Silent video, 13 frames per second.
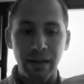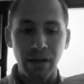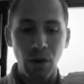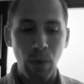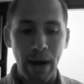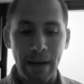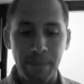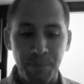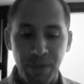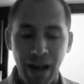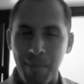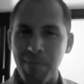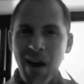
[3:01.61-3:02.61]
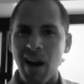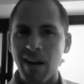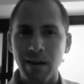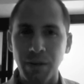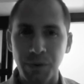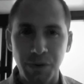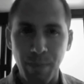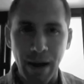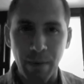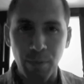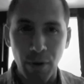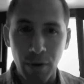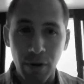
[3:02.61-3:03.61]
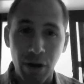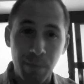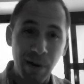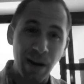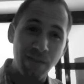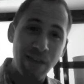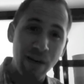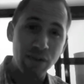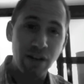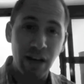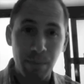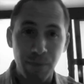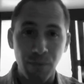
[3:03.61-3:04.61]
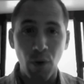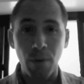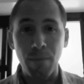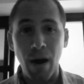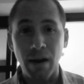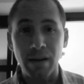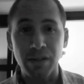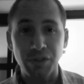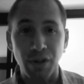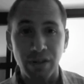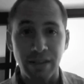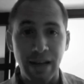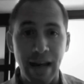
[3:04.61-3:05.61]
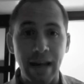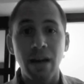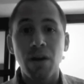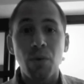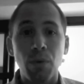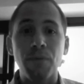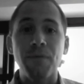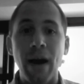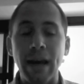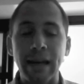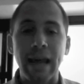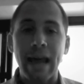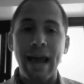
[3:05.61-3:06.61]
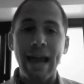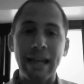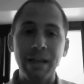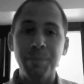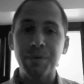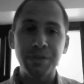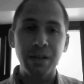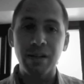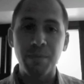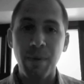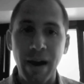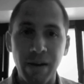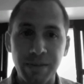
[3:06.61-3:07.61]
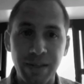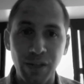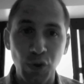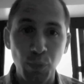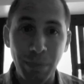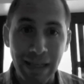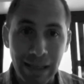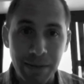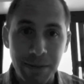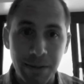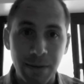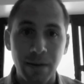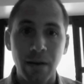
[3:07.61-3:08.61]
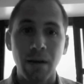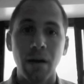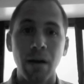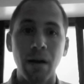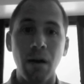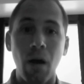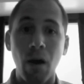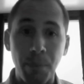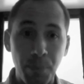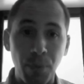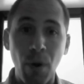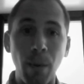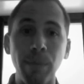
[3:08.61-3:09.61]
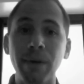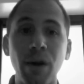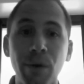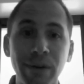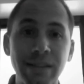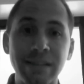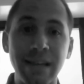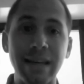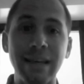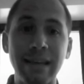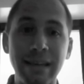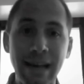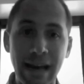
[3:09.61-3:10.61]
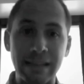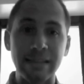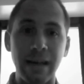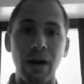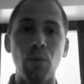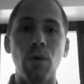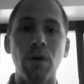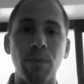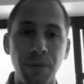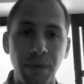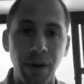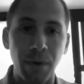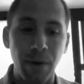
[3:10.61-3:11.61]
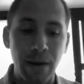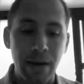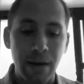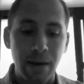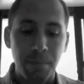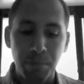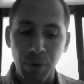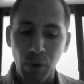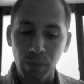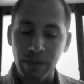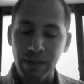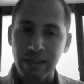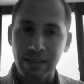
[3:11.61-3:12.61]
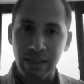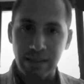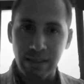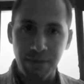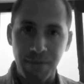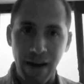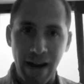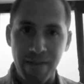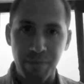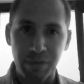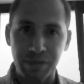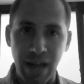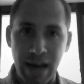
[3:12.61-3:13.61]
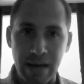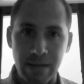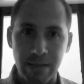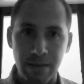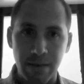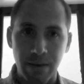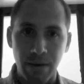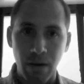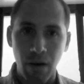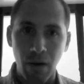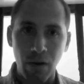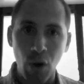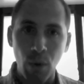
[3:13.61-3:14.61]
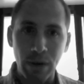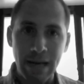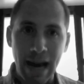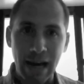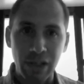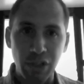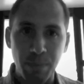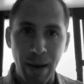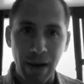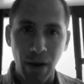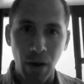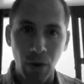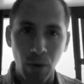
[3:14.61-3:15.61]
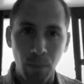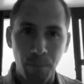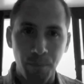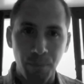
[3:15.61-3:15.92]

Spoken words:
you know what, I'm not going to use the buyer-broker agreement, I've never done it before, I'm not going to start today, well fine. 80% of the buyers that you meet are probably going to say, yes, I'll work with you. But only 65% are going to actually buy a home.